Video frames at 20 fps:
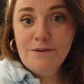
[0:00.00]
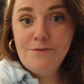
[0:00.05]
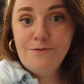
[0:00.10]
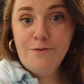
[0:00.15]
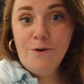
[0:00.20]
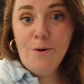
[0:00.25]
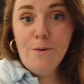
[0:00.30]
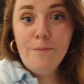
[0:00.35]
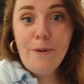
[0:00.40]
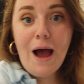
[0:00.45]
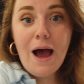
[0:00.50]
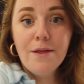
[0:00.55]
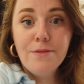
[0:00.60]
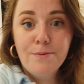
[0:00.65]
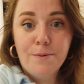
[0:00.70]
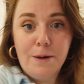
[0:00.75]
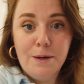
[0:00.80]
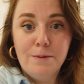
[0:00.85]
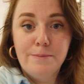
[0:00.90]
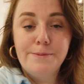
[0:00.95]
a full
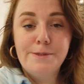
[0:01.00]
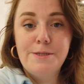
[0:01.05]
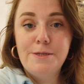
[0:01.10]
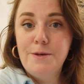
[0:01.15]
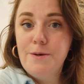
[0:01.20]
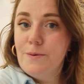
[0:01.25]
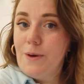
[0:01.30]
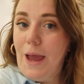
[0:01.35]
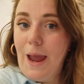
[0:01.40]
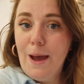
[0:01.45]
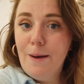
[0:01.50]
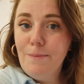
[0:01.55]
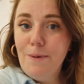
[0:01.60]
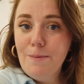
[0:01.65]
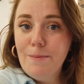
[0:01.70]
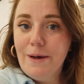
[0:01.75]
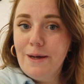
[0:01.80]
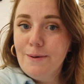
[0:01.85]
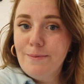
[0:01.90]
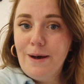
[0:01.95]
bathroom, so you can't be
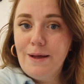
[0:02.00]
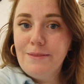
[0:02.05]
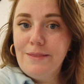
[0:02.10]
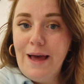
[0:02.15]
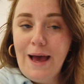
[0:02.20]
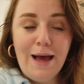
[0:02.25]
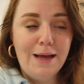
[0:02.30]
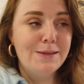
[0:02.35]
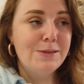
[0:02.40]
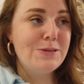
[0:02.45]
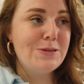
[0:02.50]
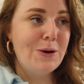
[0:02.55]
mad about that.